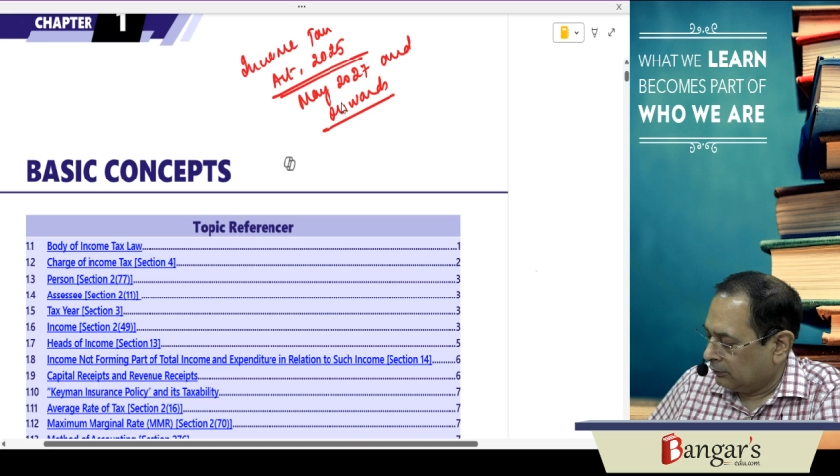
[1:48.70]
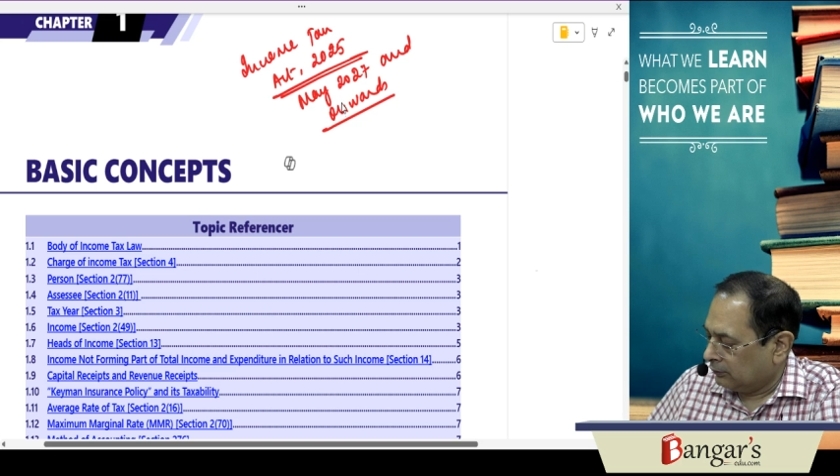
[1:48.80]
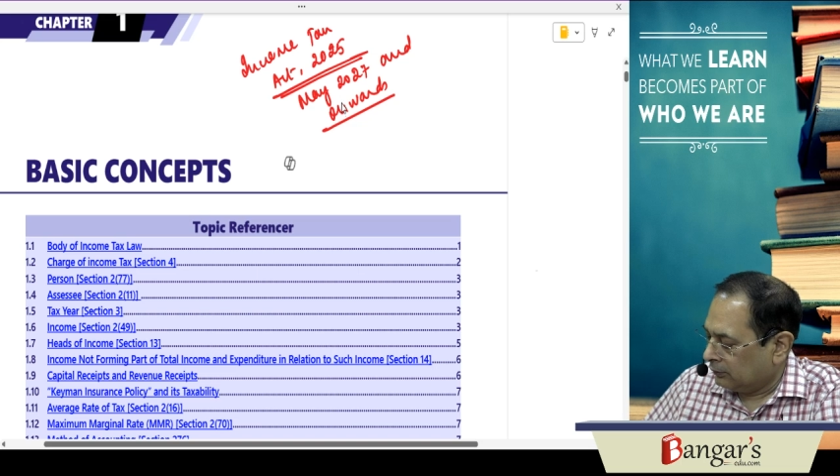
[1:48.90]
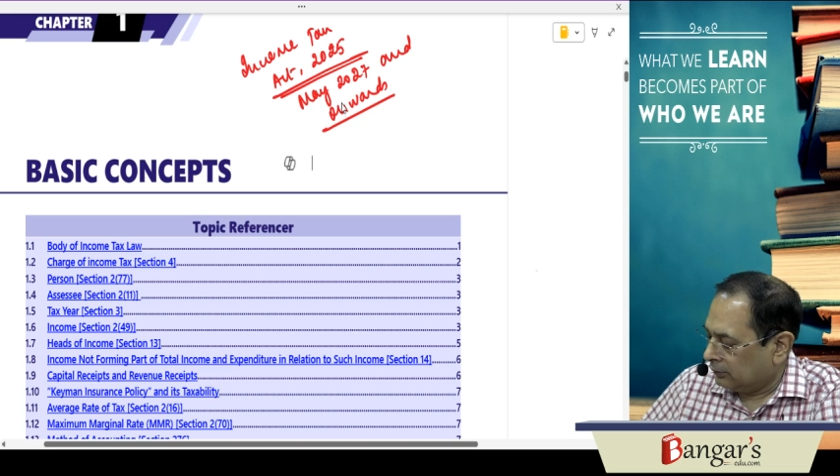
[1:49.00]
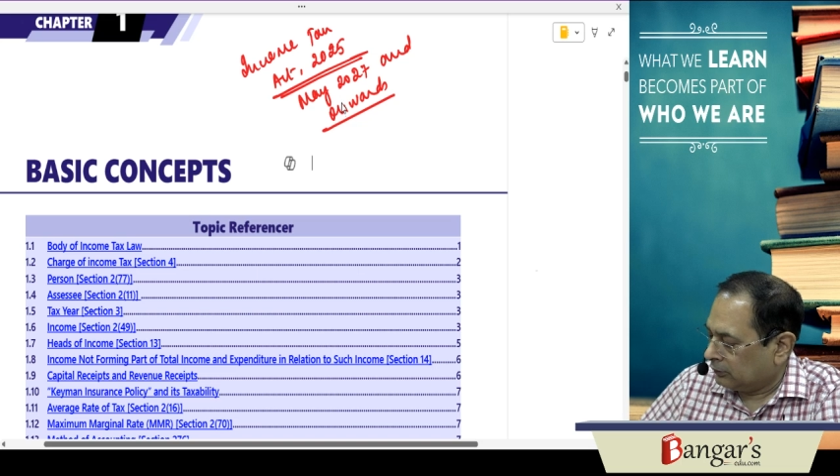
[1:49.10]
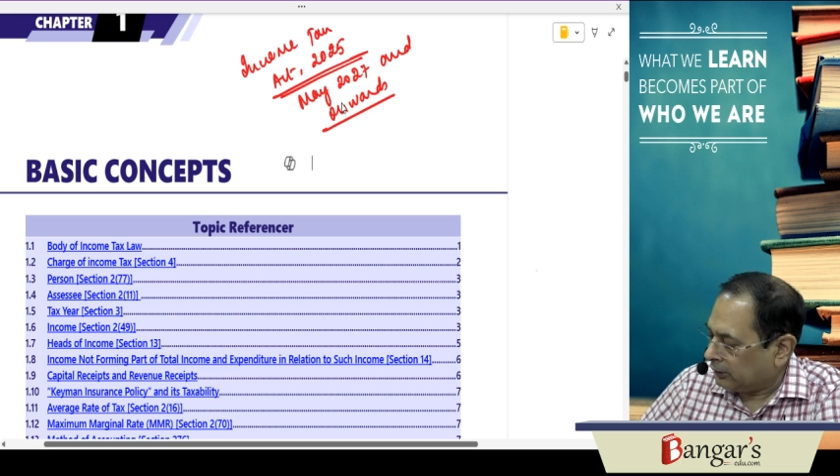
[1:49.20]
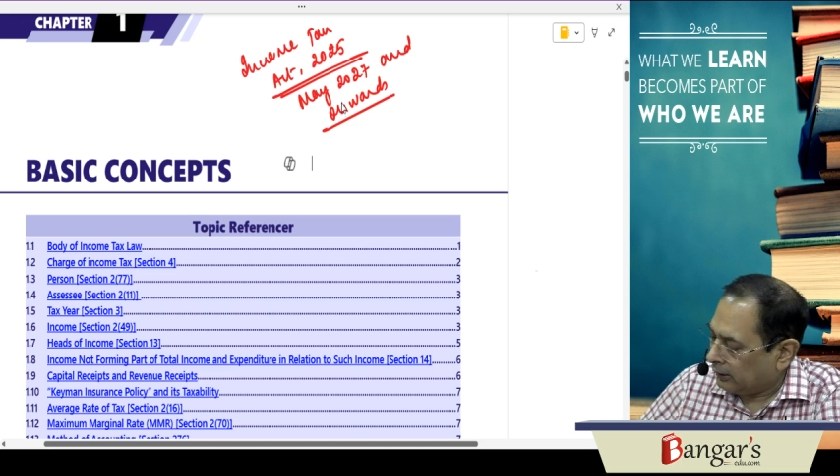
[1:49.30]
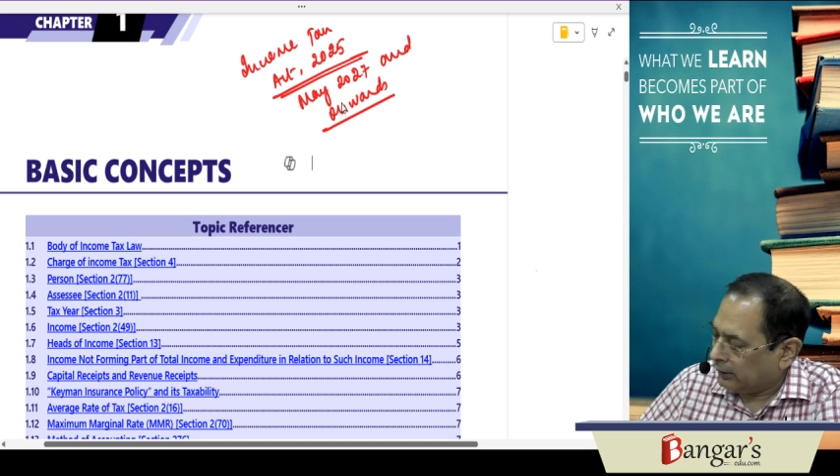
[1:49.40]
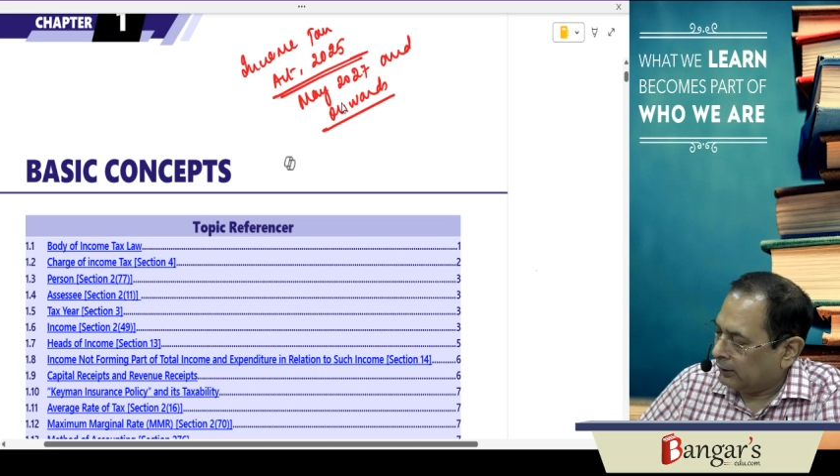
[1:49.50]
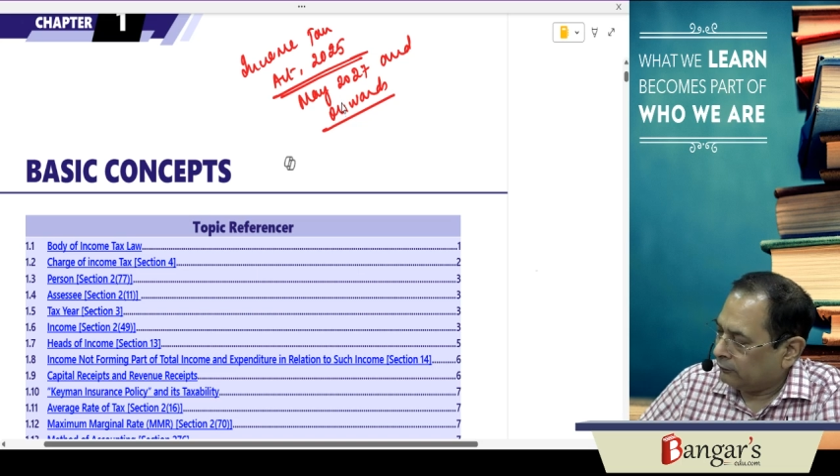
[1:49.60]
the thing
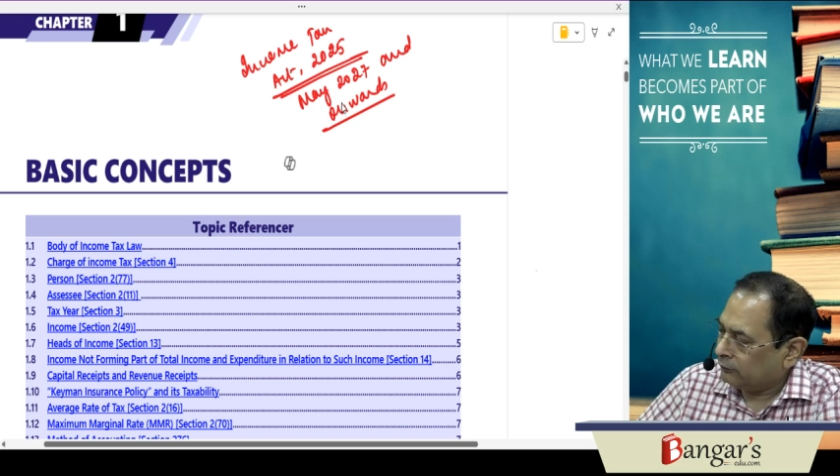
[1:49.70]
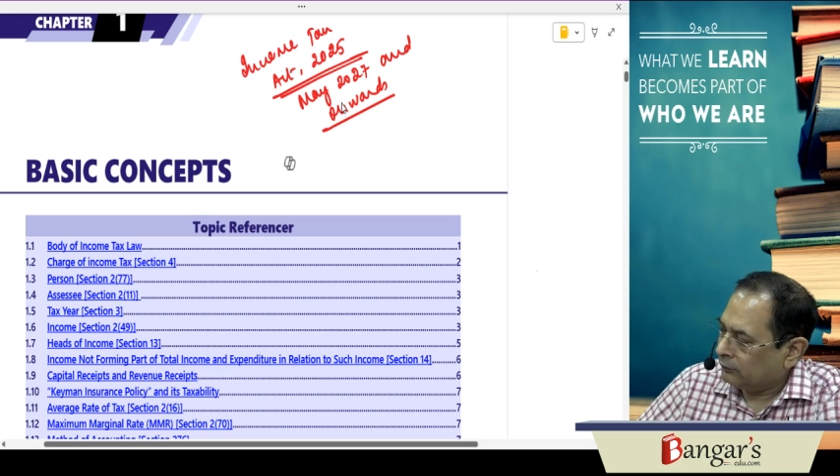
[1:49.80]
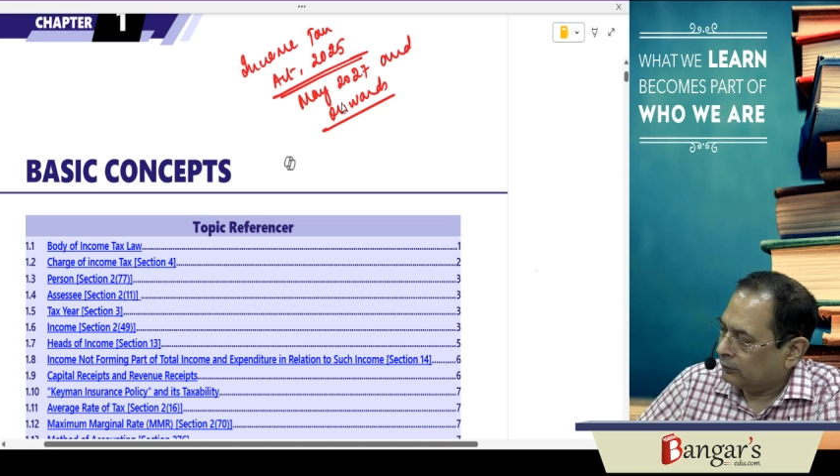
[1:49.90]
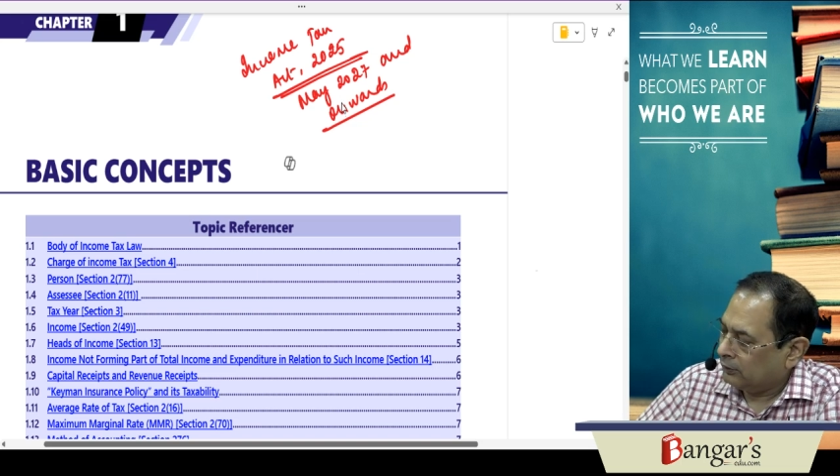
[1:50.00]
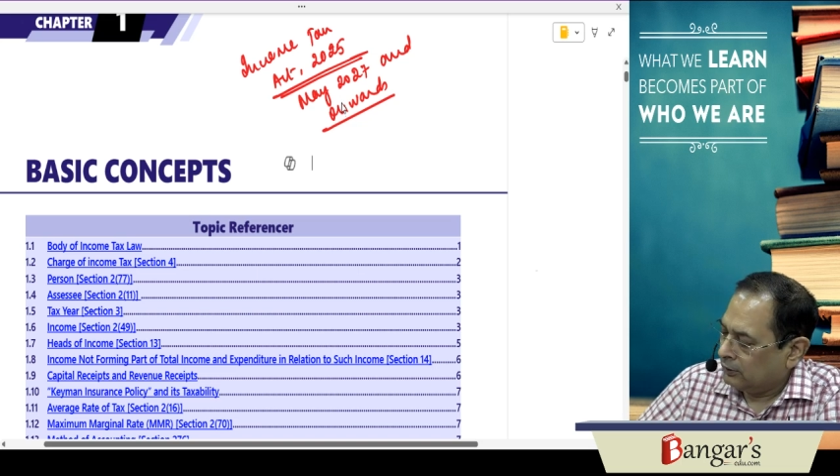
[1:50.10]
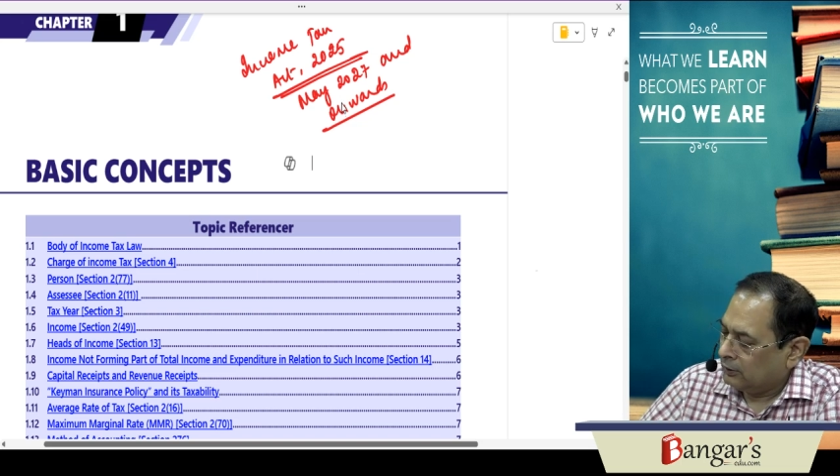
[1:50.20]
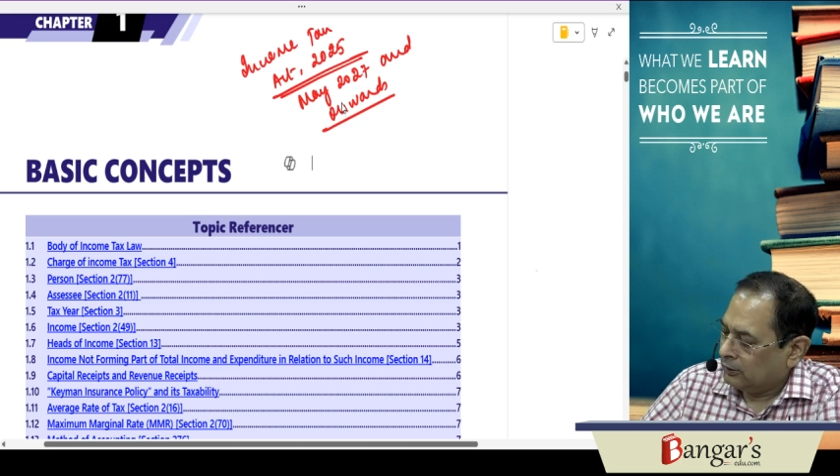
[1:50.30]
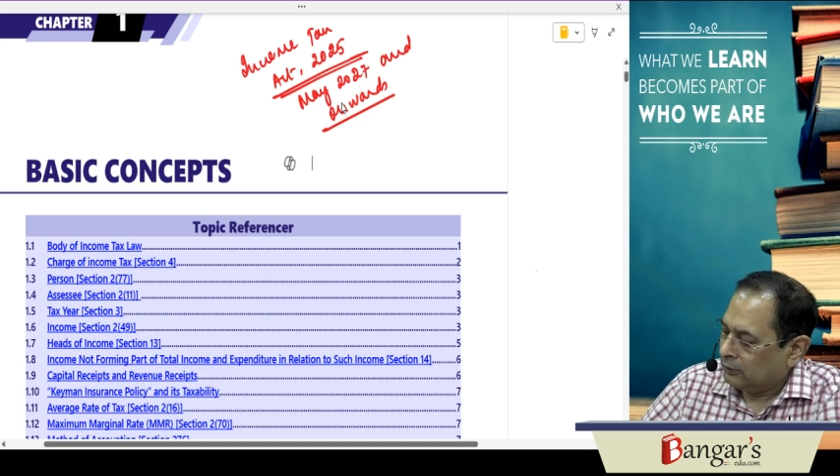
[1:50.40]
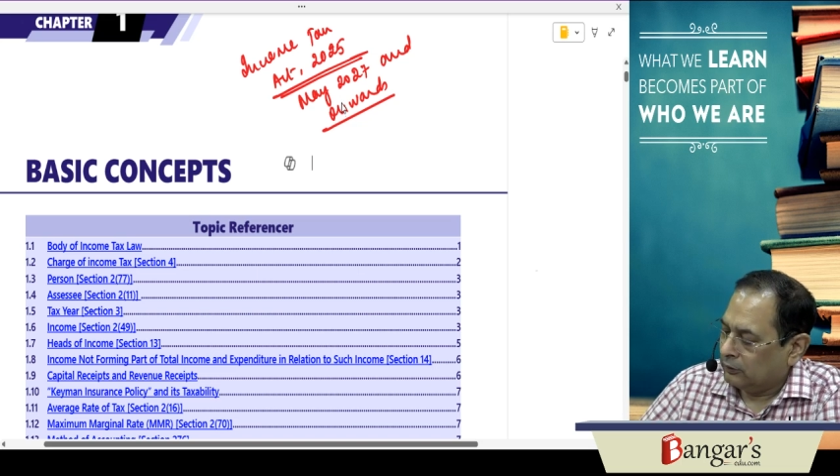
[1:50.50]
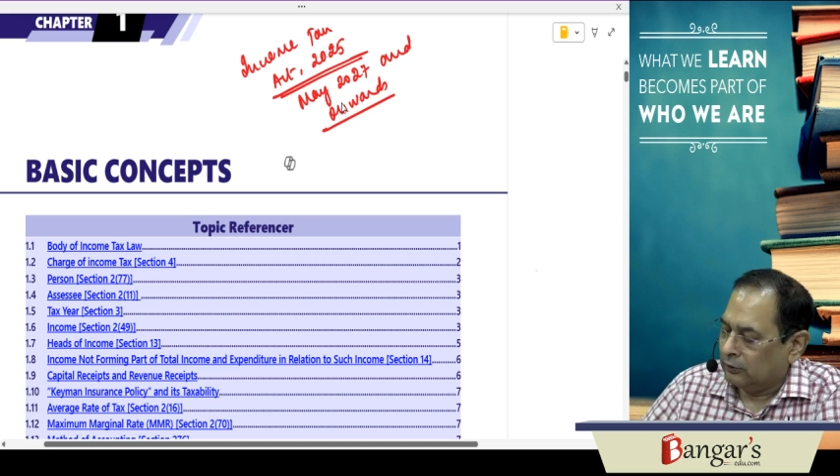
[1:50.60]
is
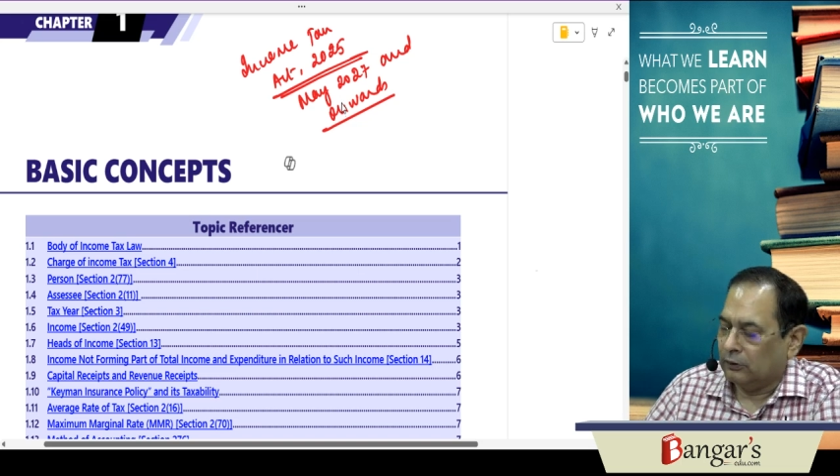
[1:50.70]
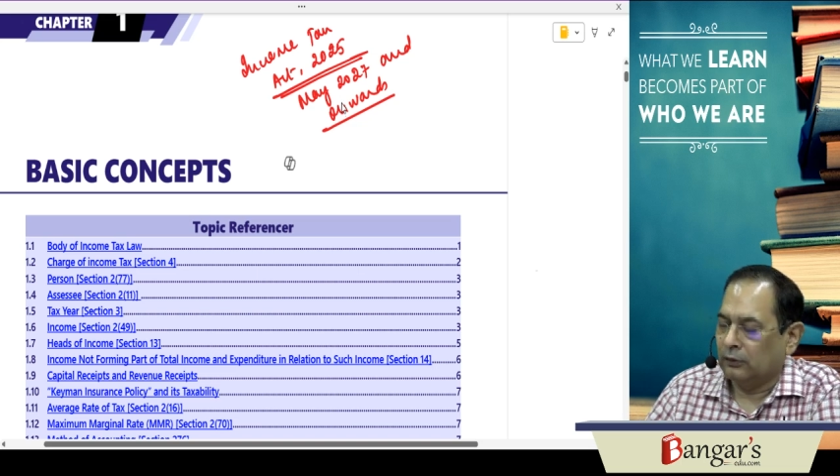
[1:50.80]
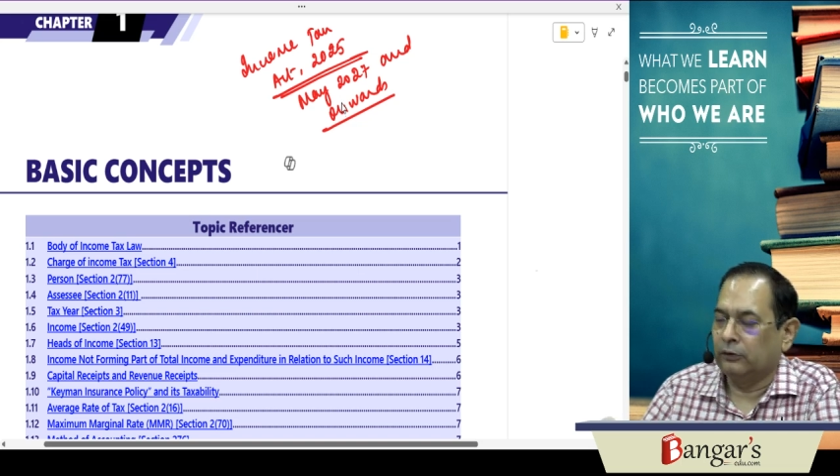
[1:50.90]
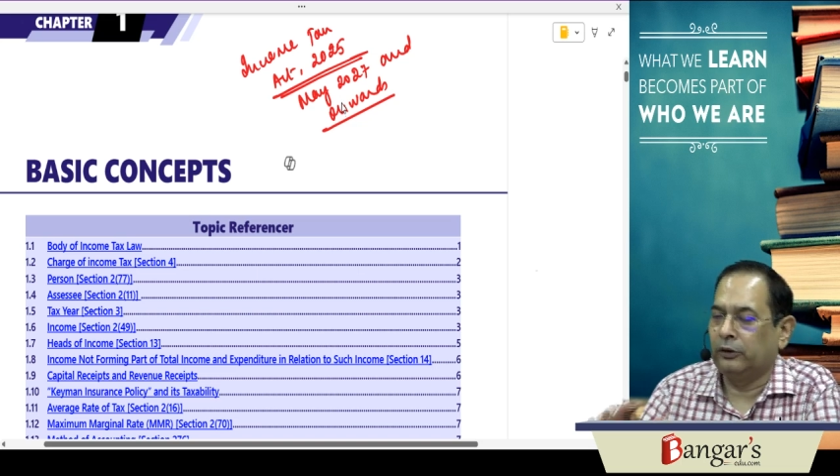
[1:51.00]
they